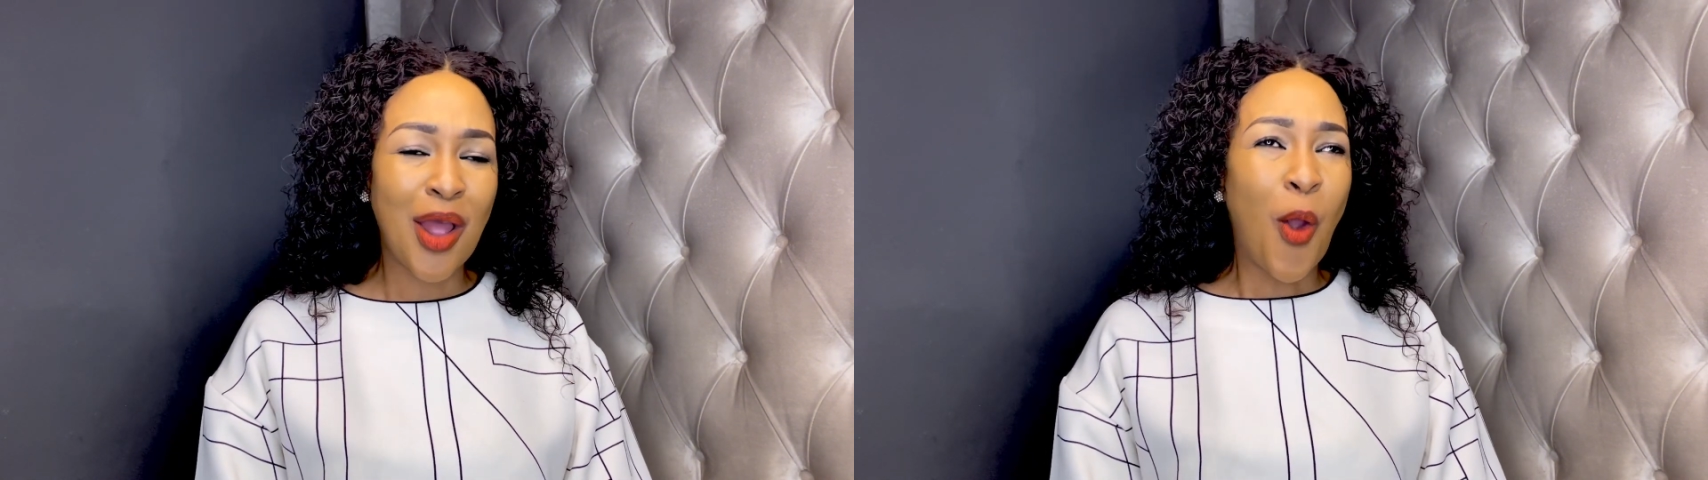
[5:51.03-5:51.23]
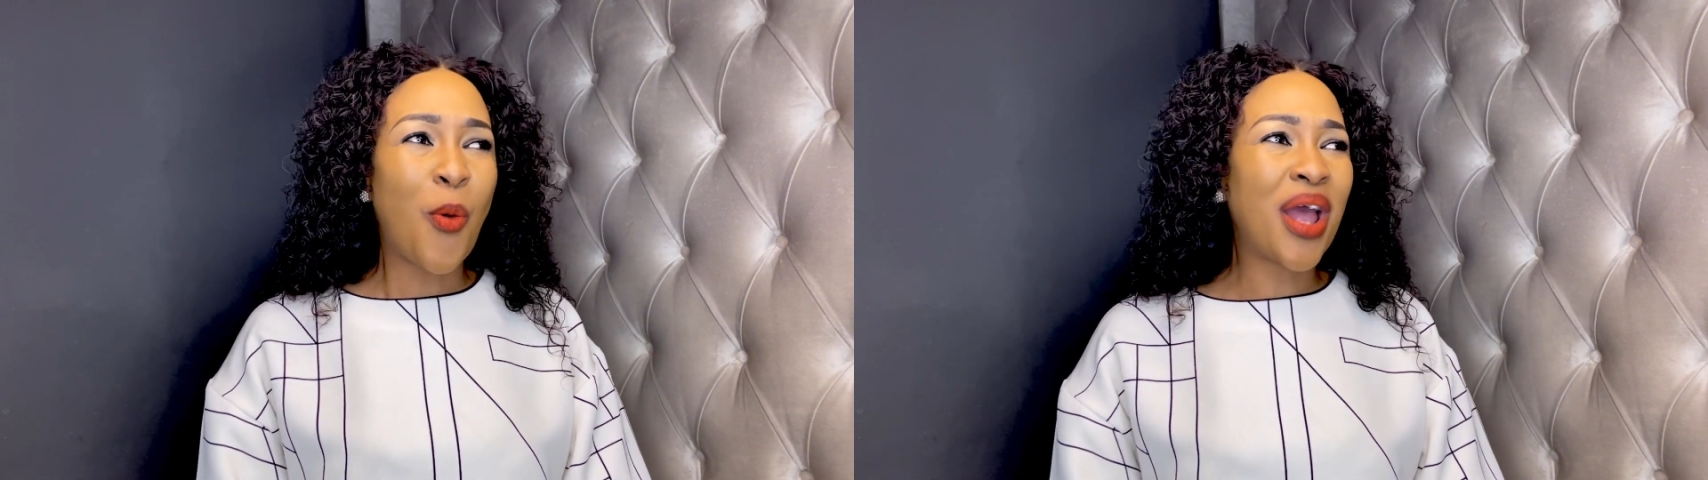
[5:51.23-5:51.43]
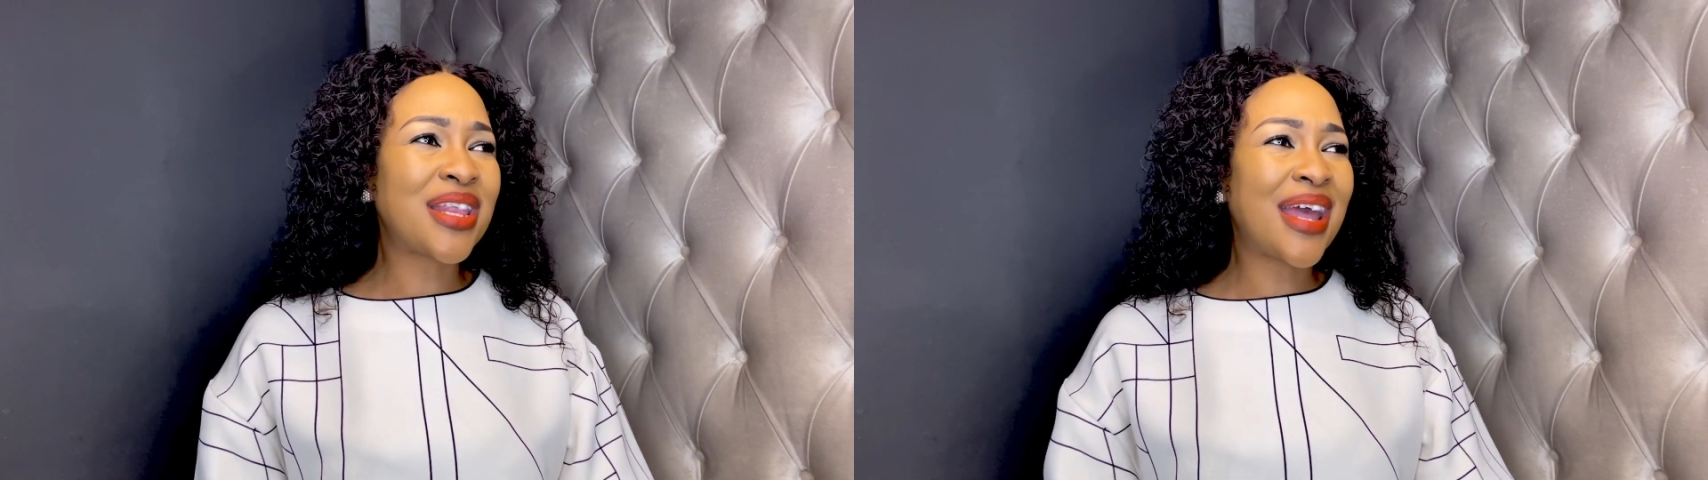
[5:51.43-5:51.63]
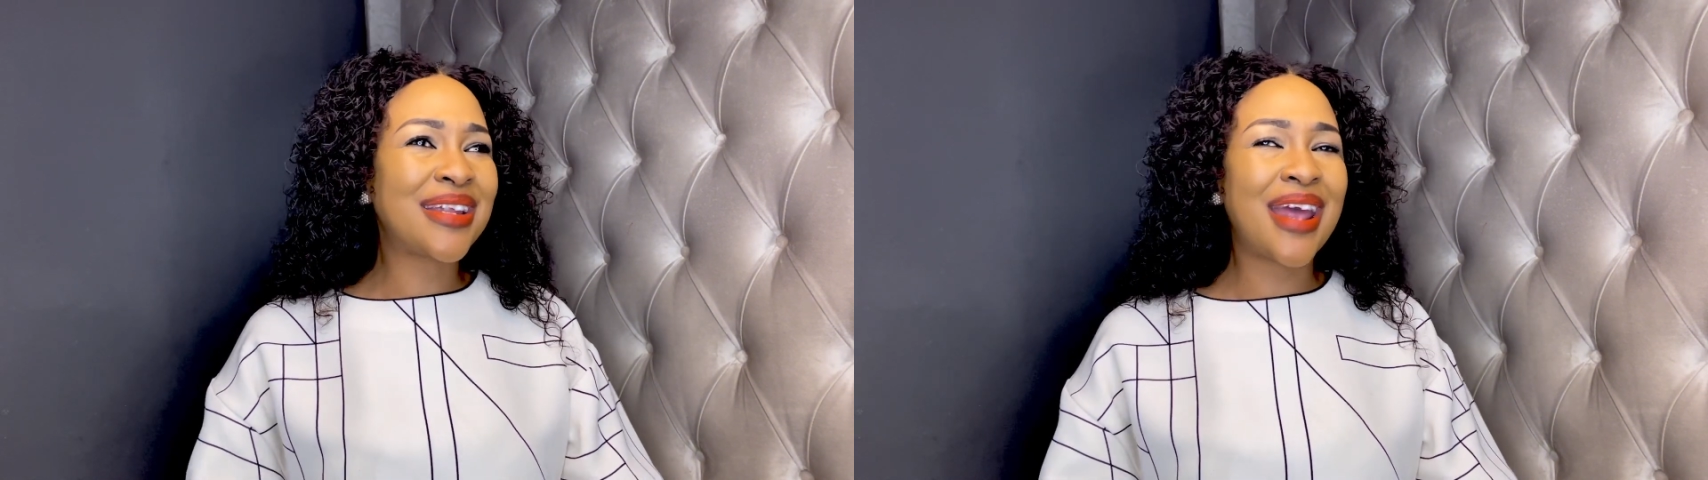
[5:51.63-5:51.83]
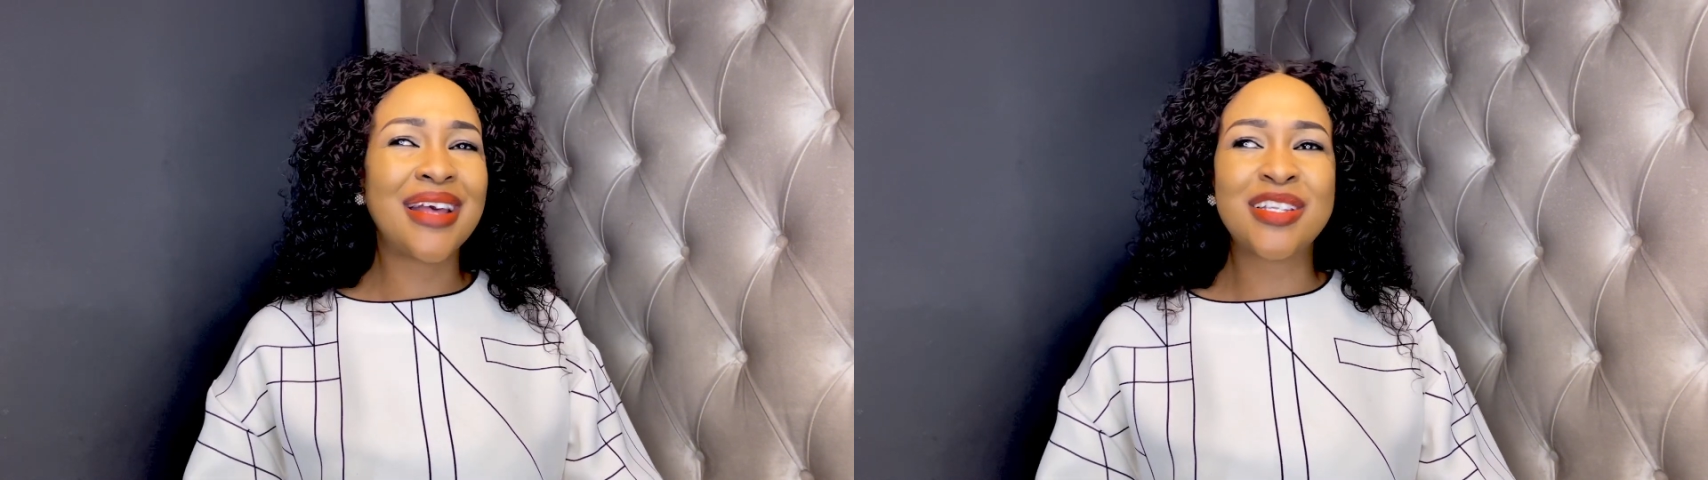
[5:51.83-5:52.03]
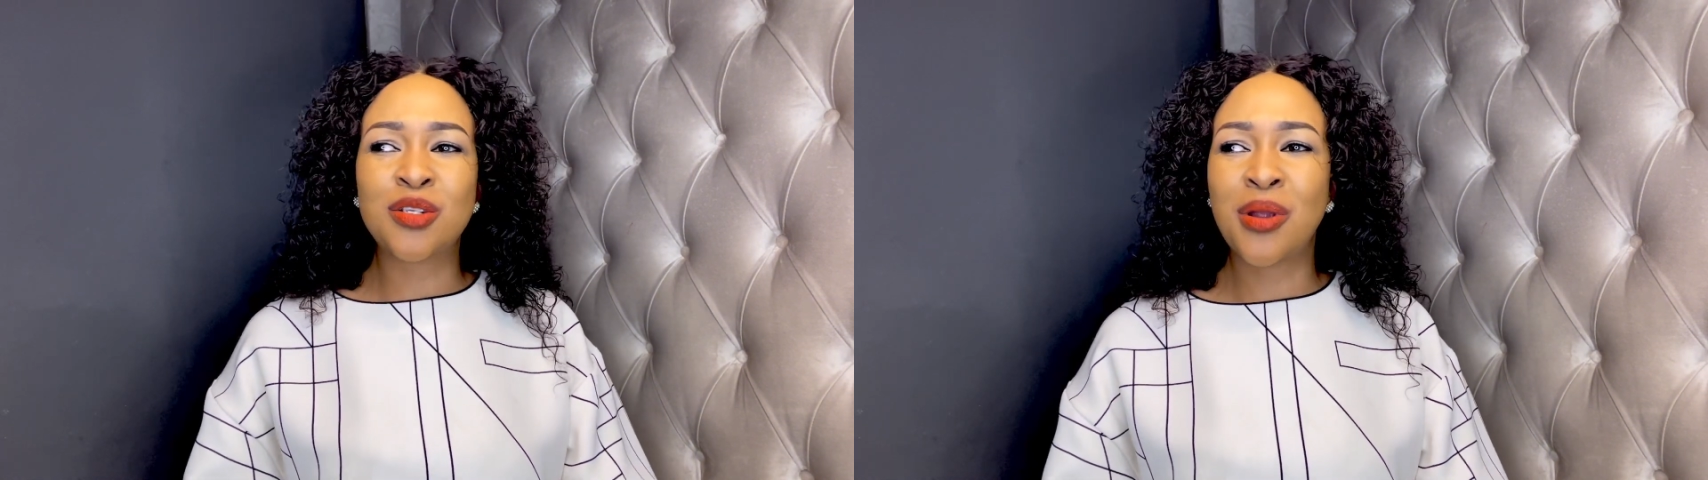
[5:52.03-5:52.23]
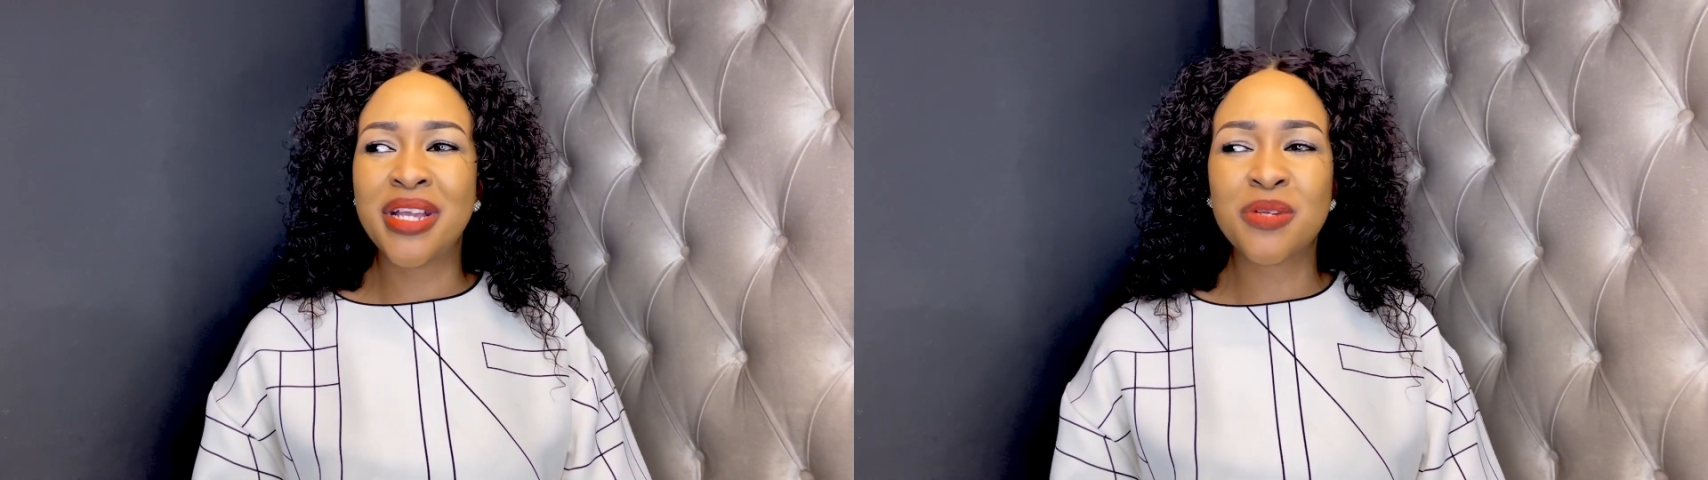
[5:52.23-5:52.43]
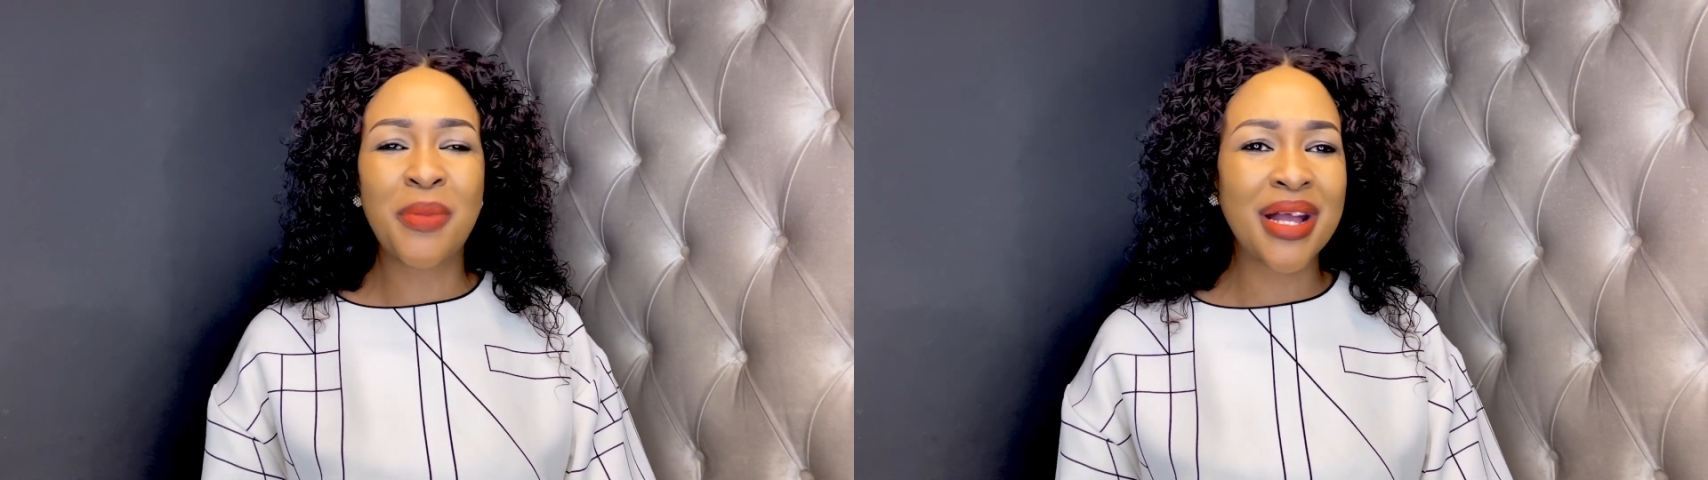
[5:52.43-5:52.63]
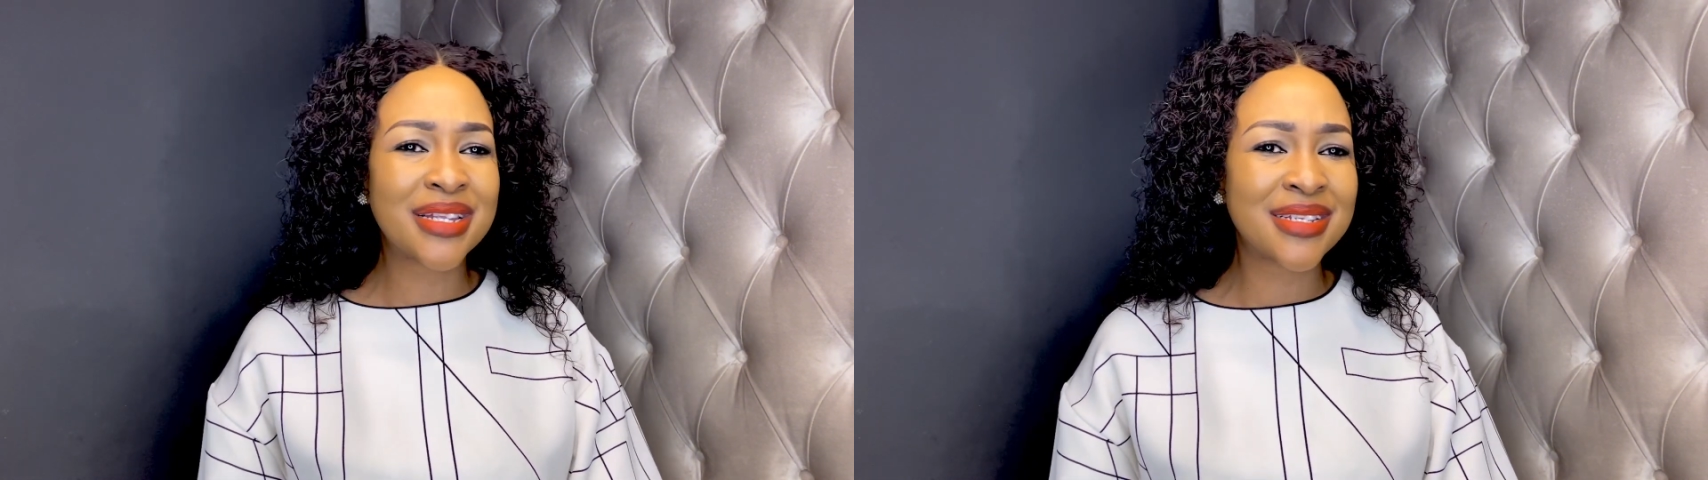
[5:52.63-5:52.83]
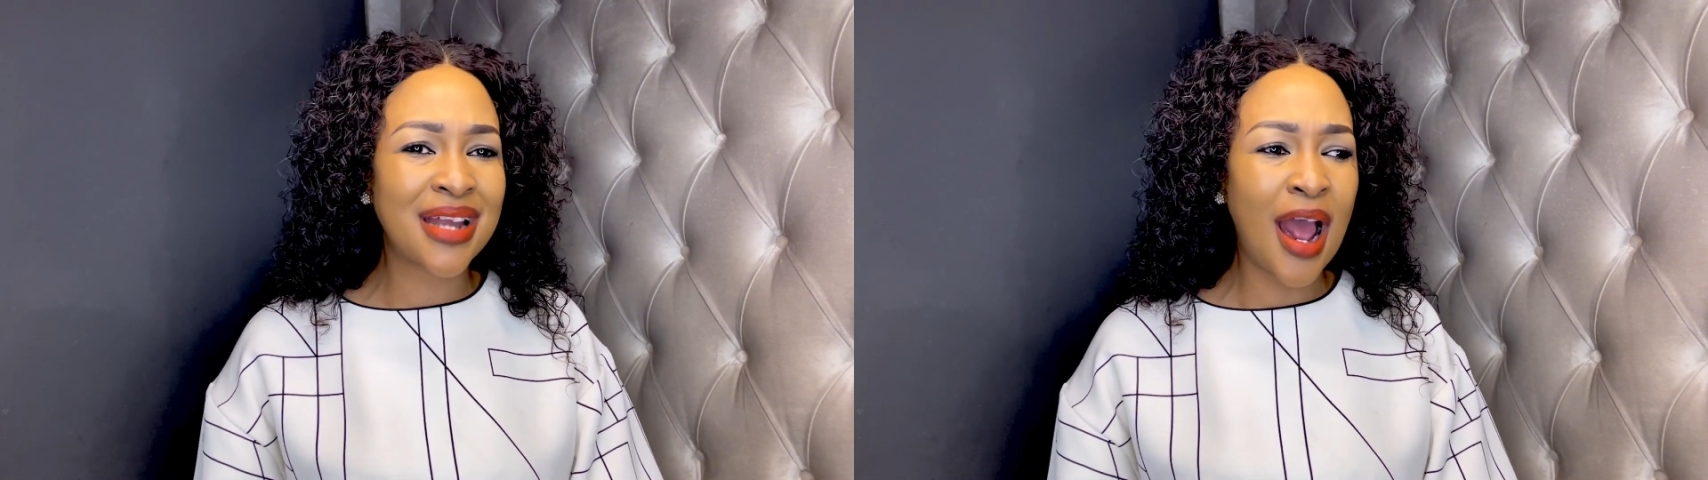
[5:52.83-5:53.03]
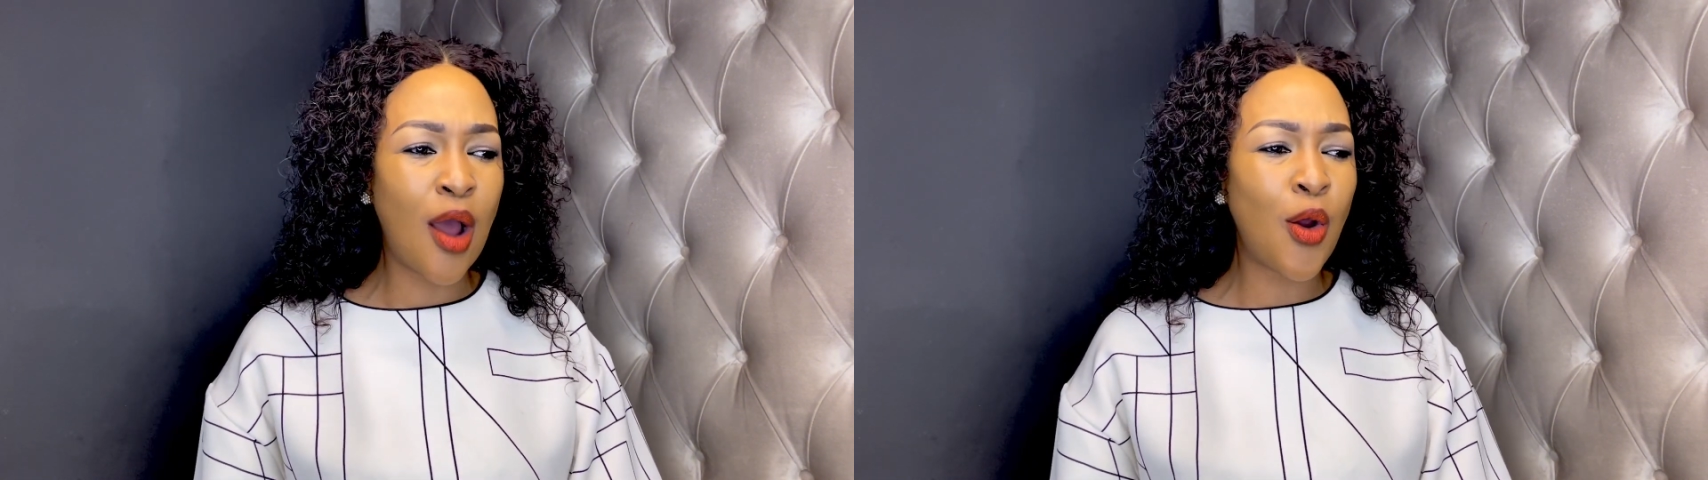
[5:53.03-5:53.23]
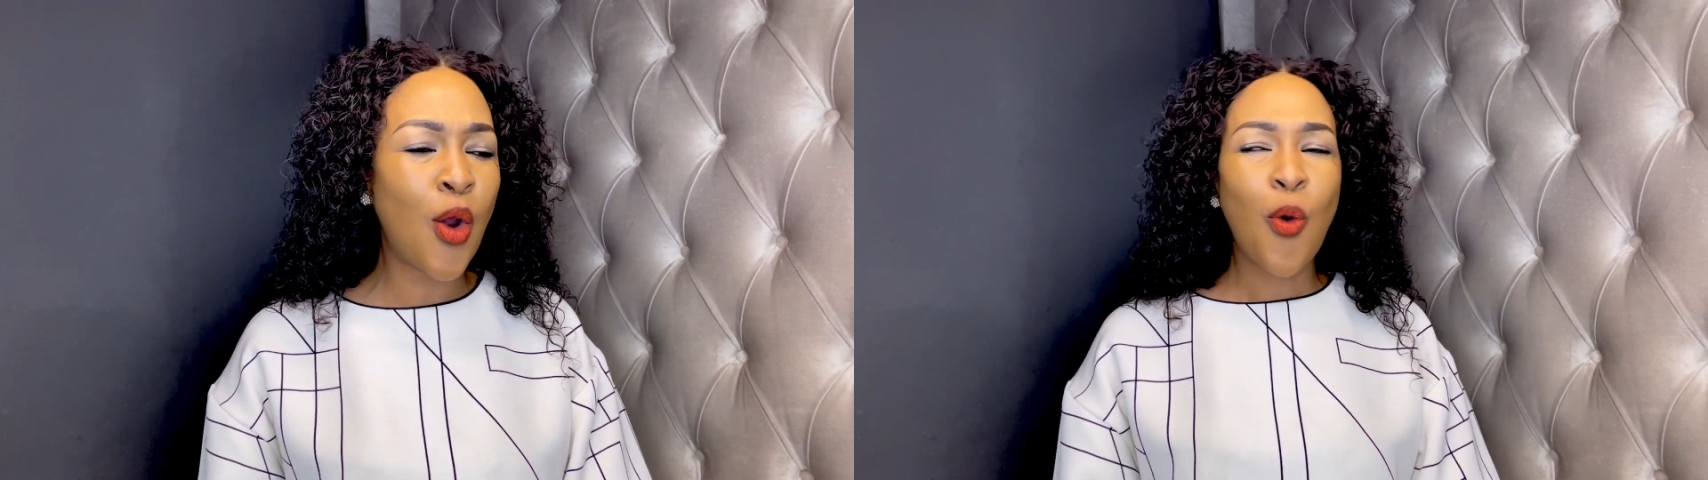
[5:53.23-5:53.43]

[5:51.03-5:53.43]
Whether it has stretch marks now,